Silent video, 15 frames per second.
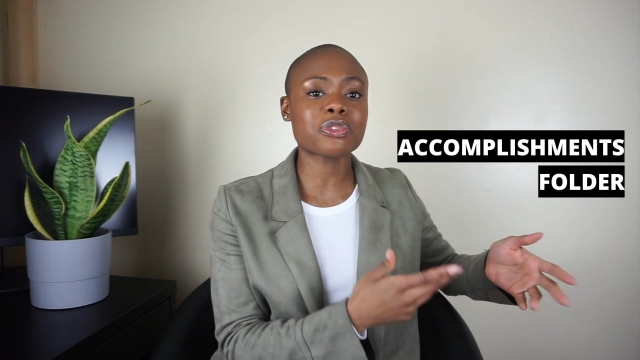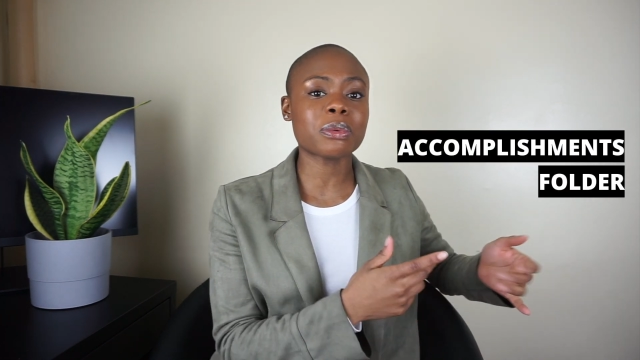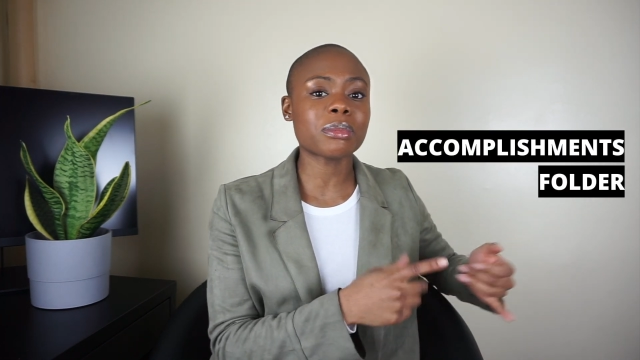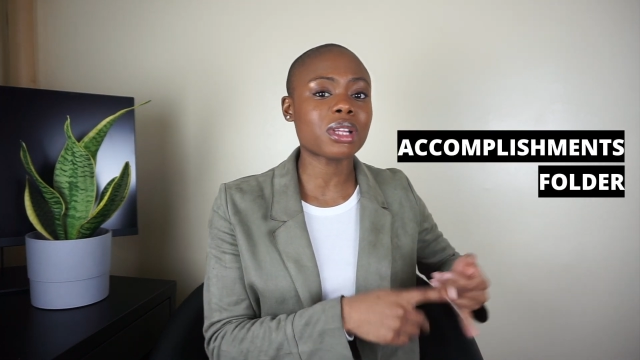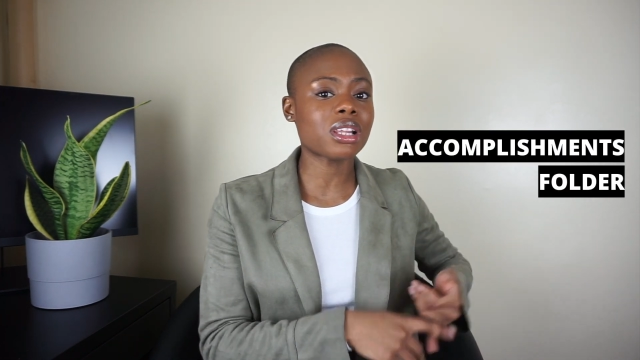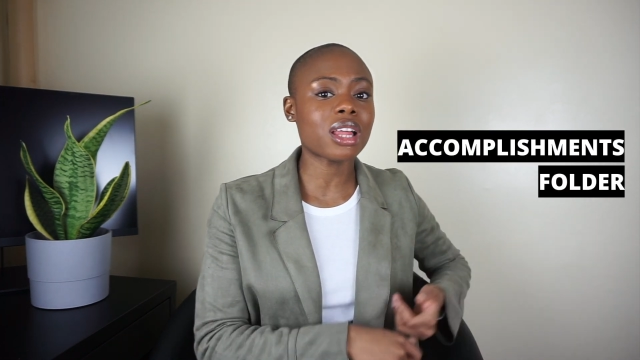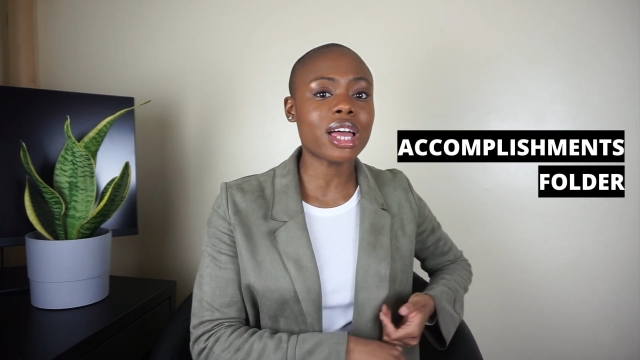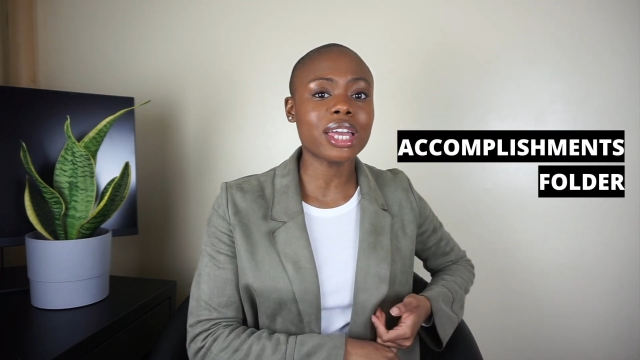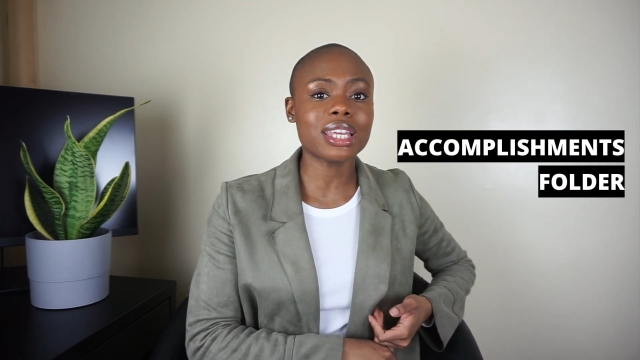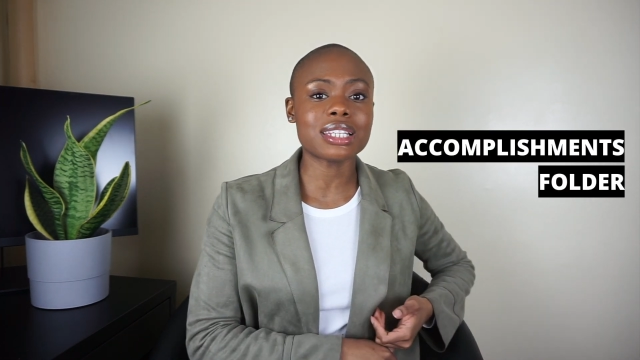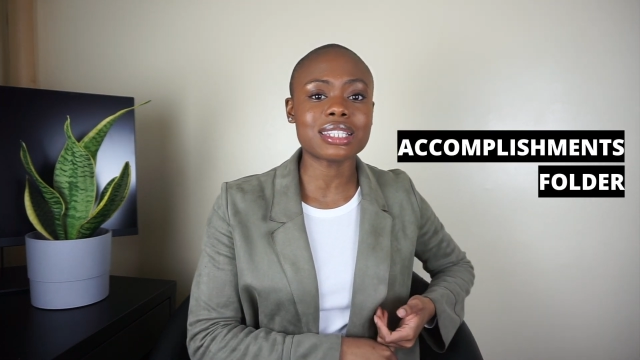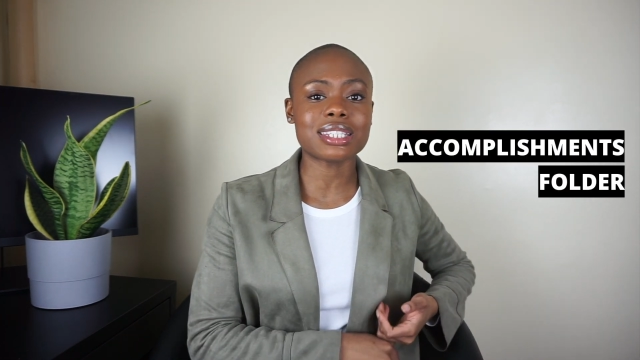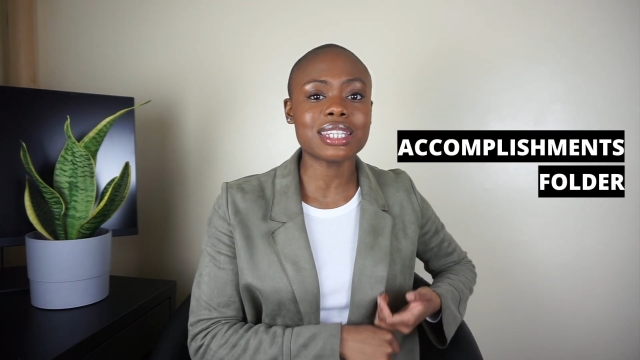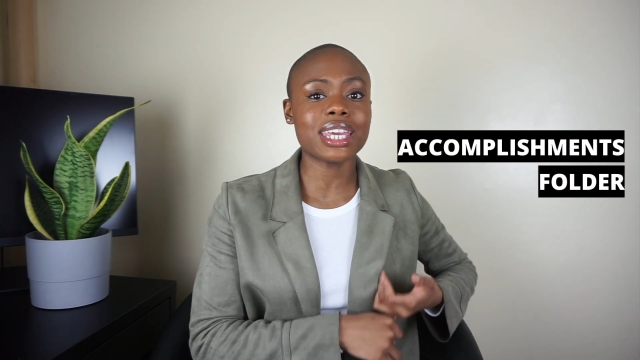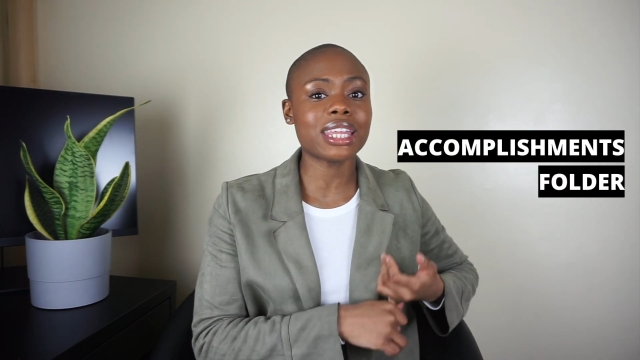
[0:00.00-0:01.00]
from
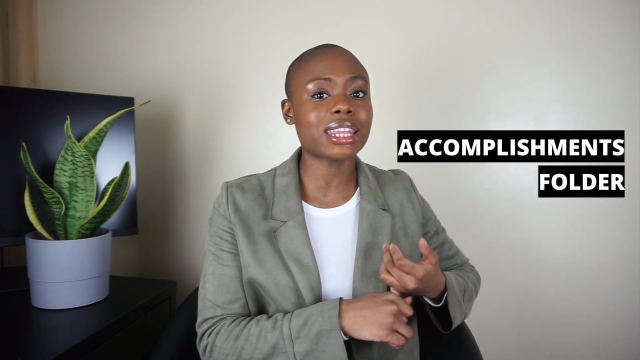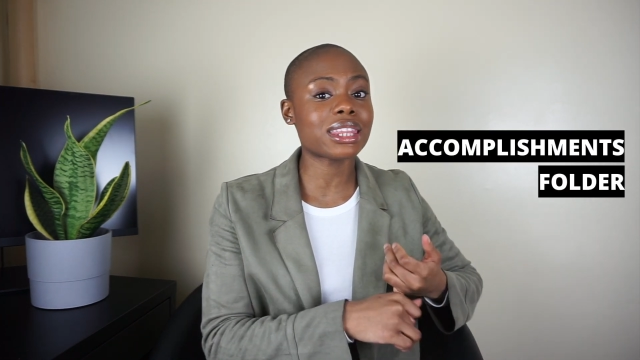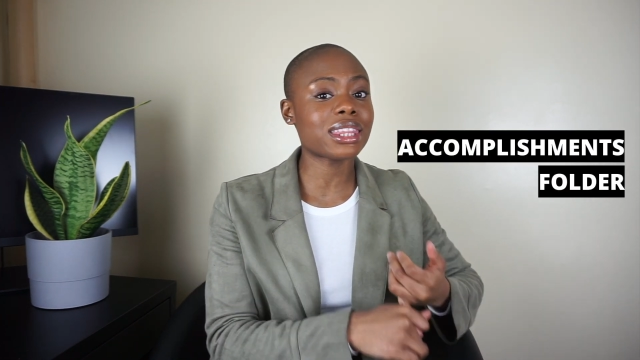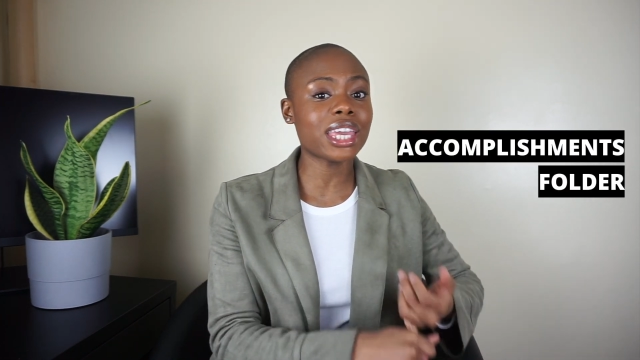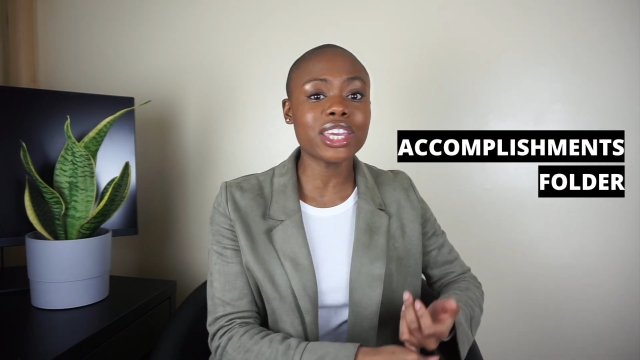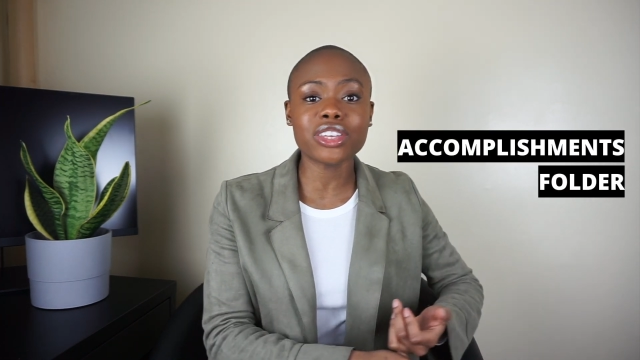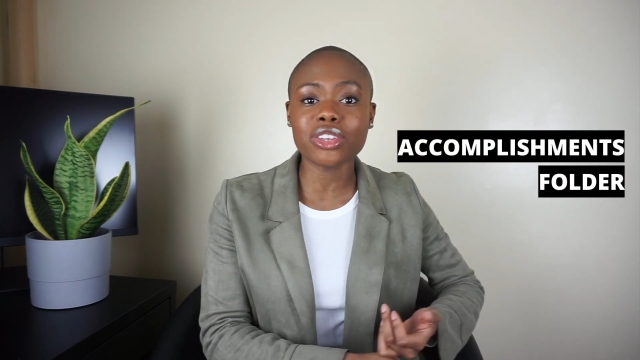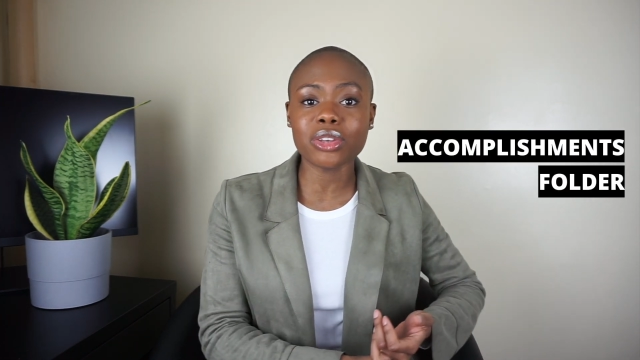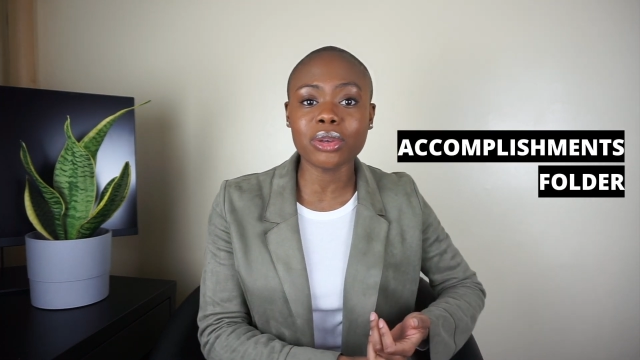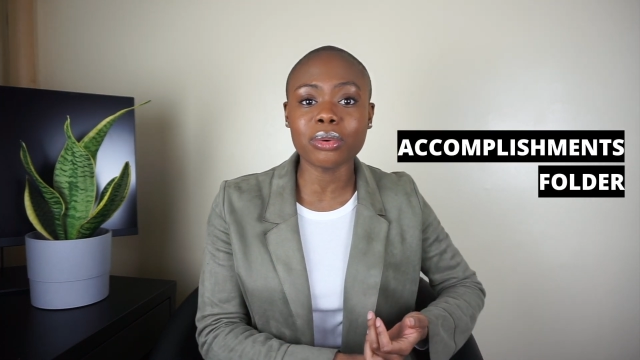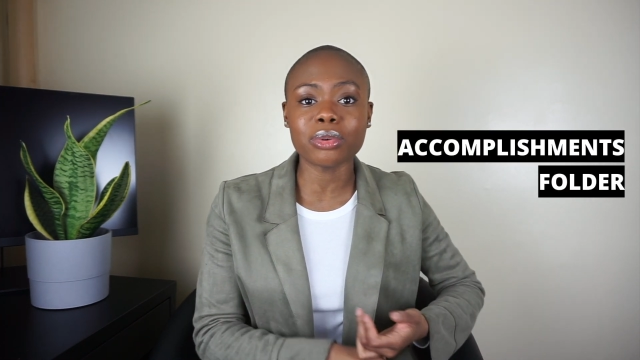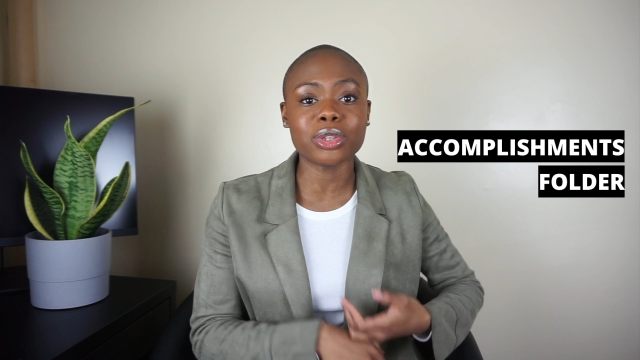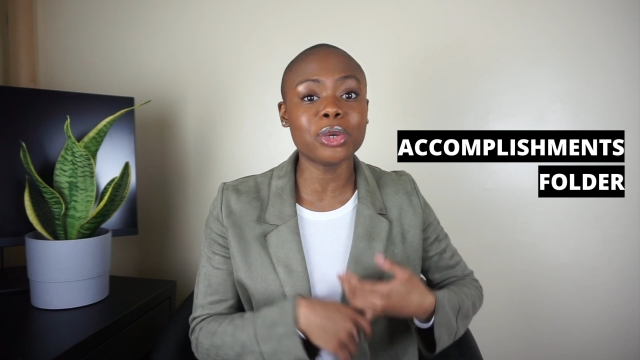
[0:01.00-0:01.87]
clients saying thank you,